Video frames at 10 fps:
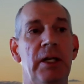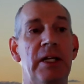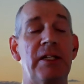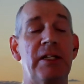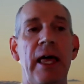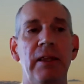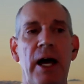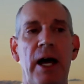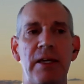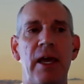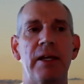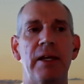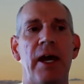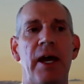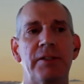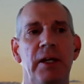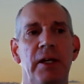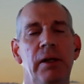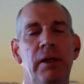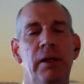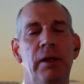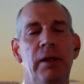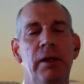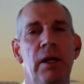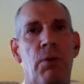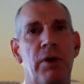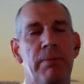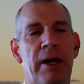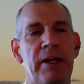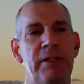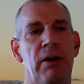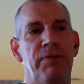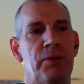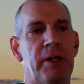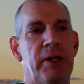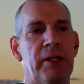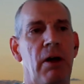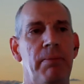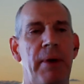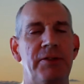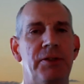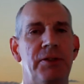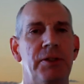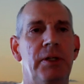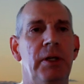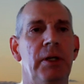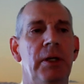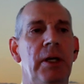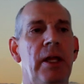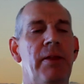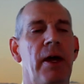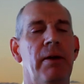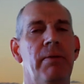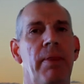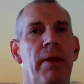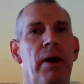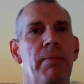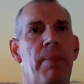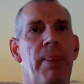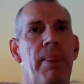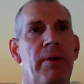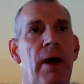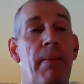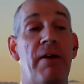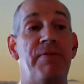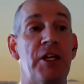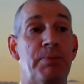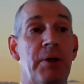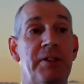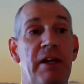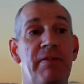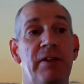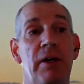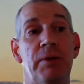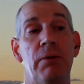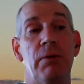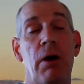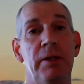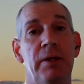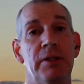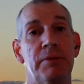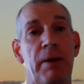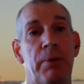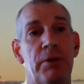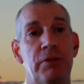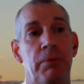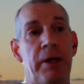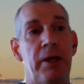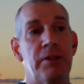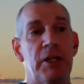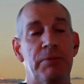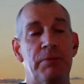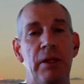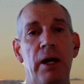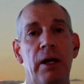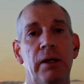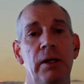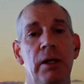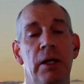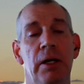There's a landline. You can't text it, but it does forward to my cell phone, so I get all the messages. And then I'm on Facebook. David W. Hartman is my personal page. You can message me there.